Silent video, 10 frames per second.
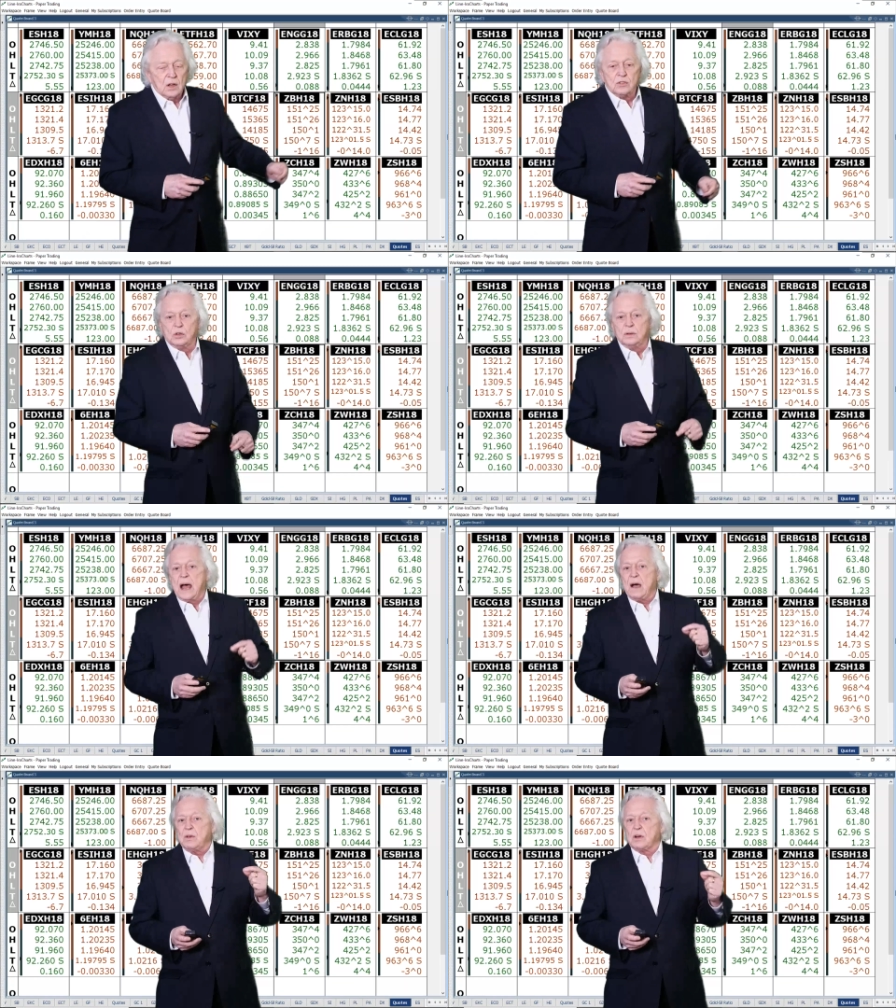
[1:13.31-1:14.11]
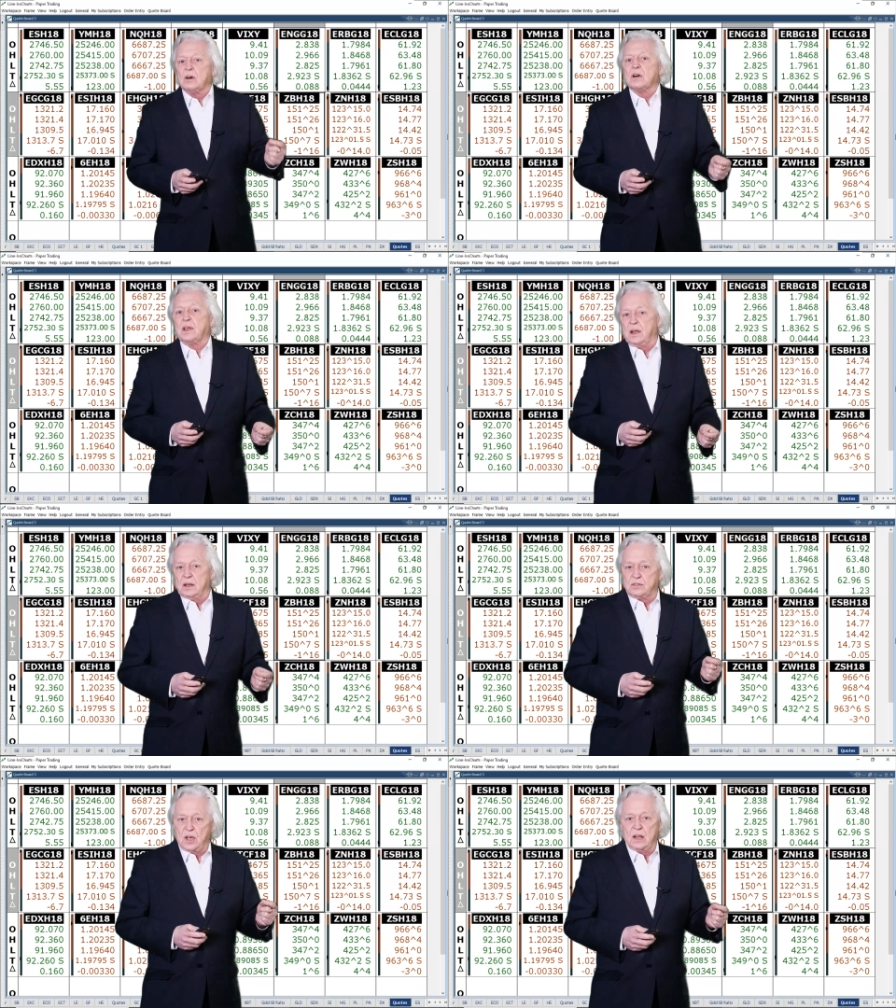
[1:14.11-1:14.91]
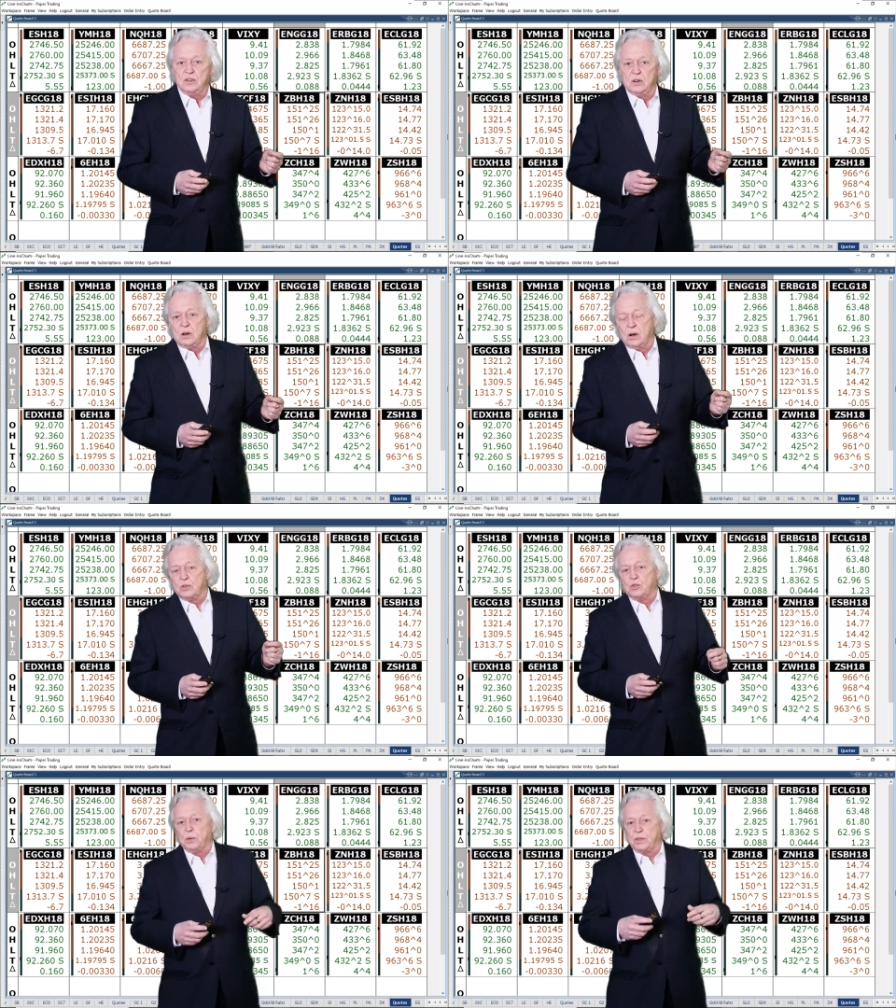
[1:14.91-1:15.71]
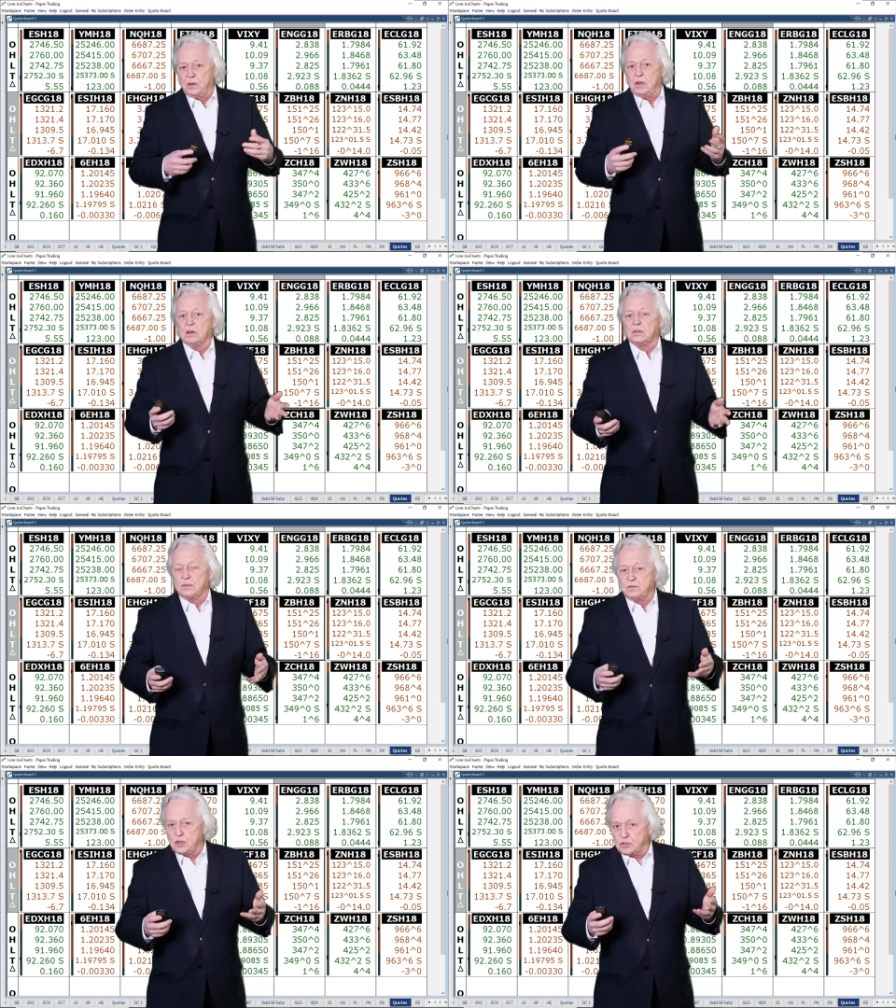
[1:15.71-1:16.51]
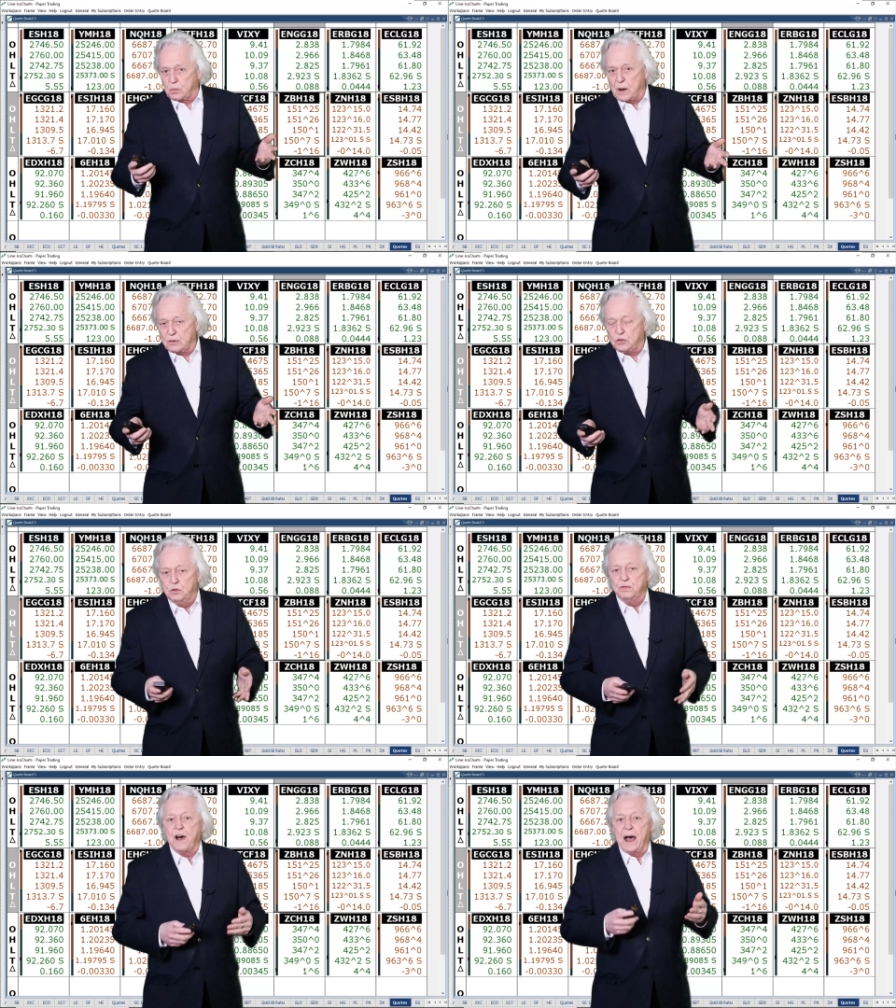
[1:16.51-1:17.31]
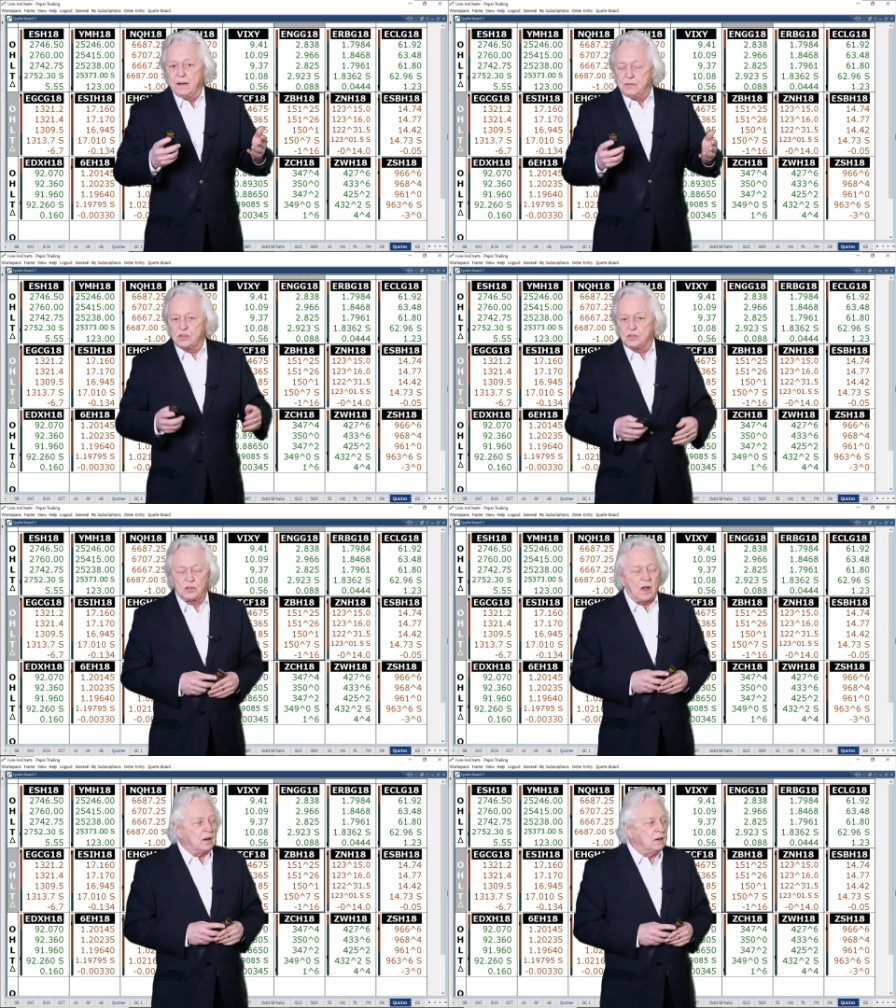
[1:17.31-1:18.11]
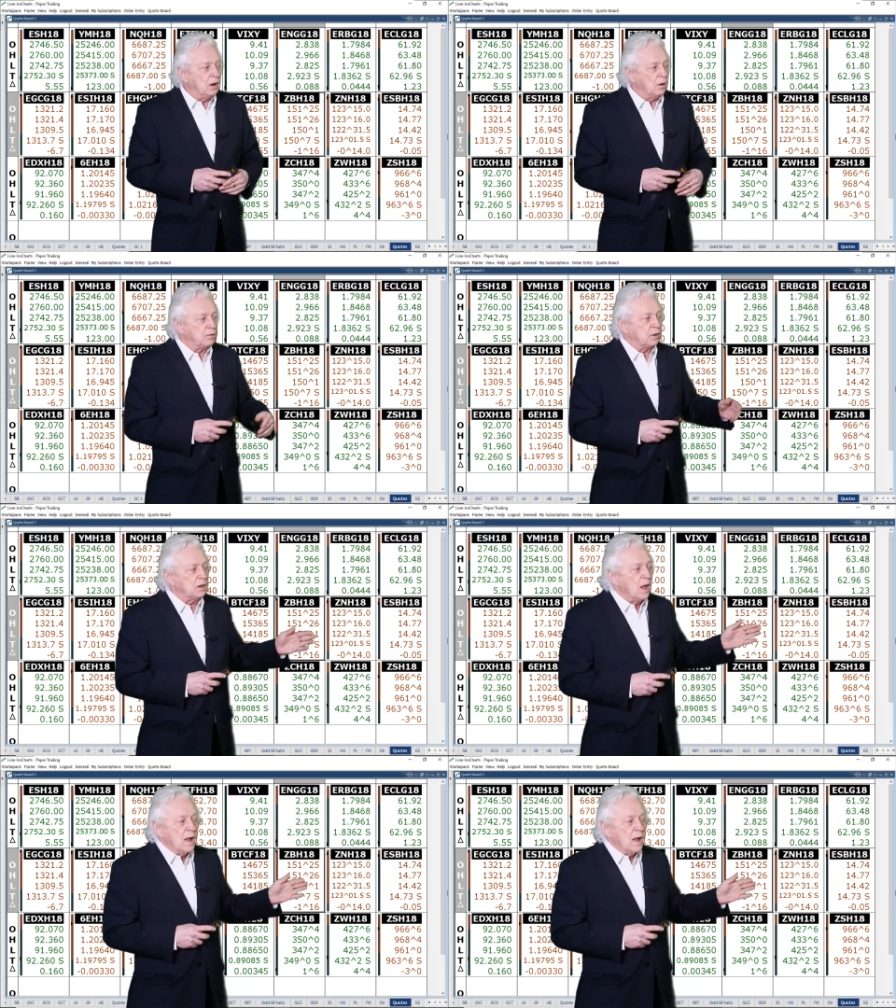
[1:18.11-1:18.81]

So now you're looking at 10 year notes with a yield of just around 2.5, just slightly over it